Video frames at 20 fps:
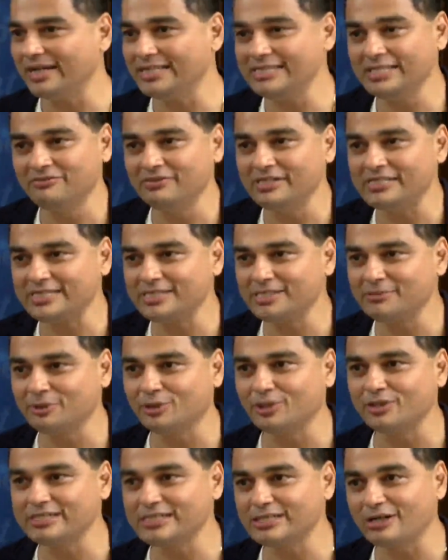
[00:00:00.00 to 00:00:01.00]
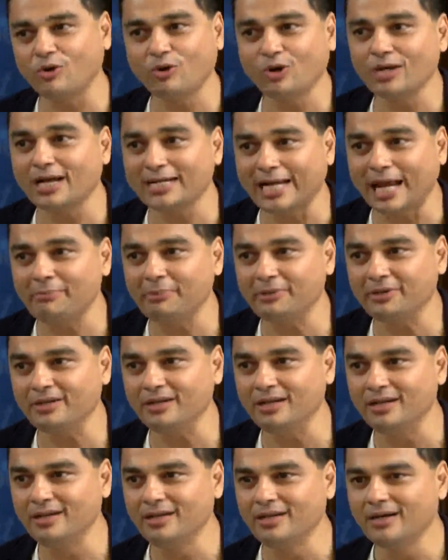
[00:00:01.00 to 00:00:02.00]
as investors, because it's all our
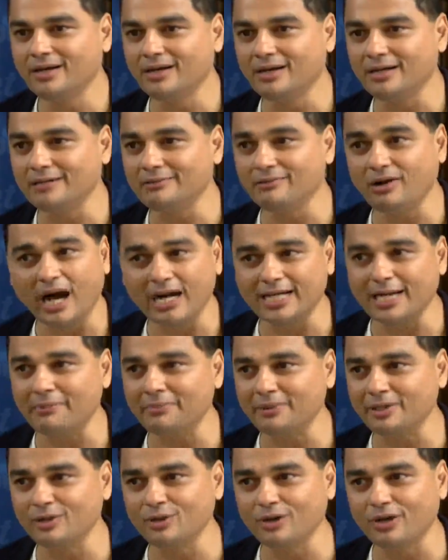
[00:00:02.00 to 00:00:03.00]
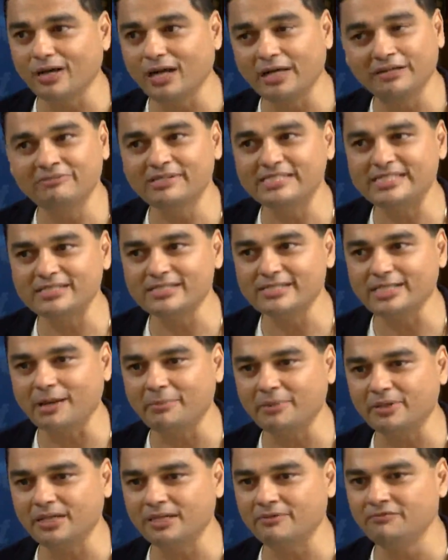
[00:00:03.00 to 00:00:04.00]
capital or our investors'
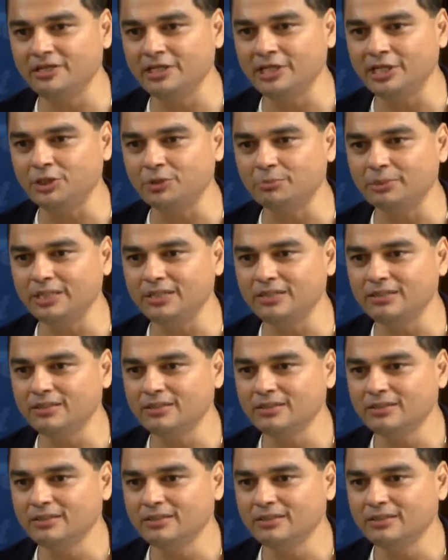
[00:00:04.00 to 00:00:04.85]
capital, and we need to be